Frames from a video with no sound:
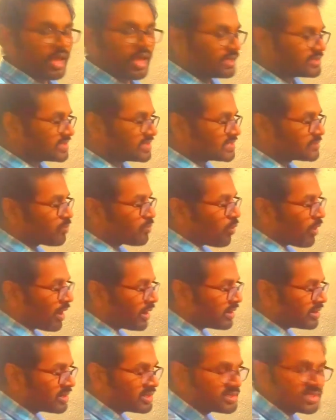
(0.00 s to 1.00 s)
As this
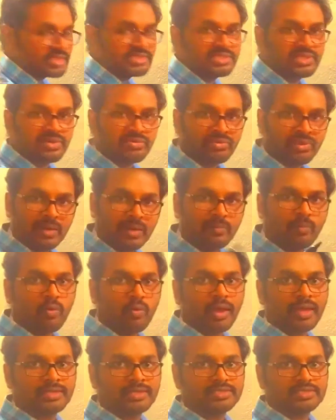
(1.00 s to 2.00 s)
point is a general
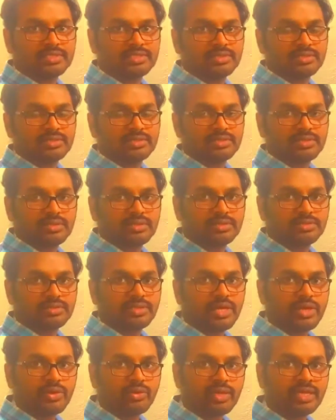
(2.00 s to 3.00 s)
point,
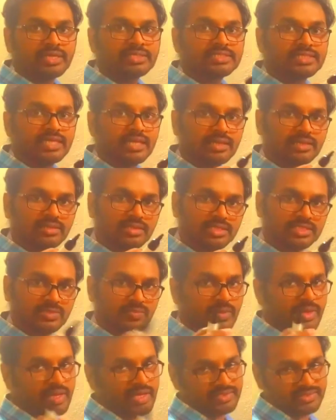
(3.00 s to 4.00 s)
there you can take in the
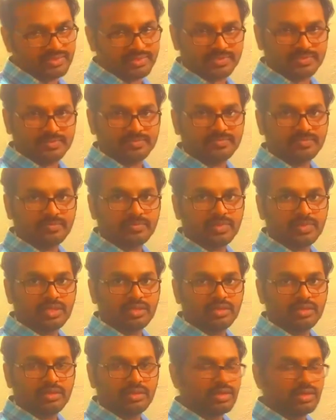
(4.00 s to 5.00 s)
space.
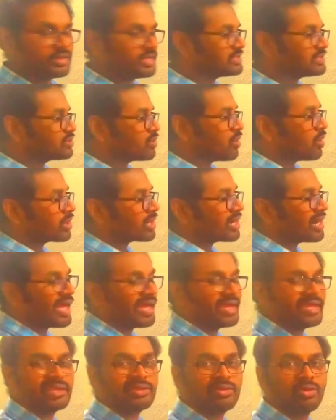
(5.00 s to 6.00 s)
It is not
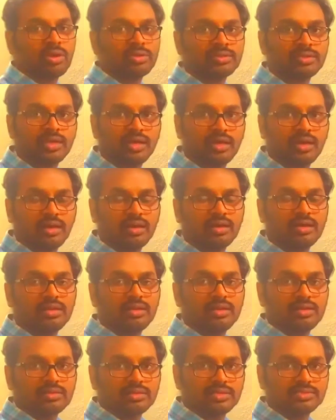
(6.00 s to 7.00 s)
lying on
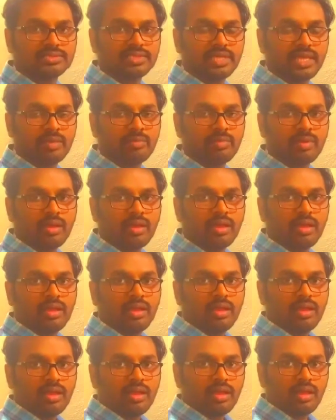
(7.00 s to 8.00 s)
the same
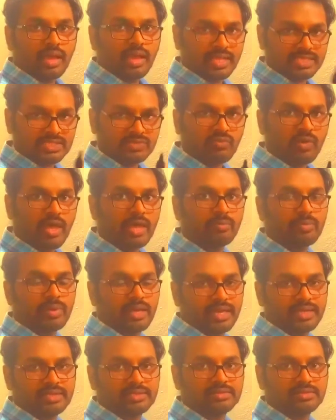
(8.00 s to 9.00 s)
XY
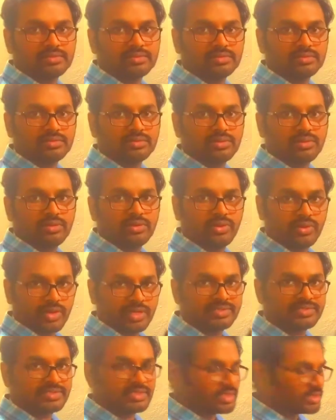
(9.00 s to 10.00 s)
plane. You
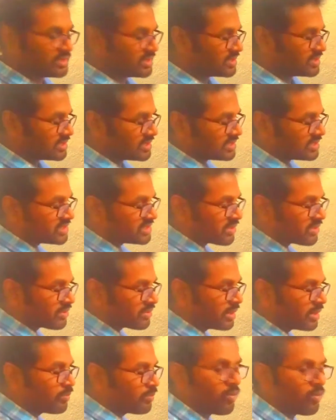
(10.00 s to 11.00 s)
can see this is a
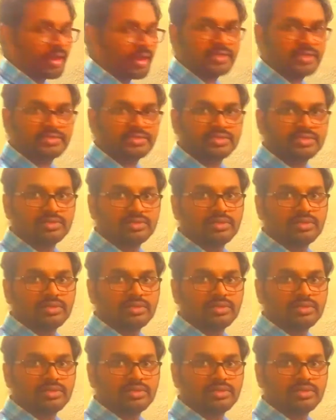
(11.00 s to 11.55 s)
general point.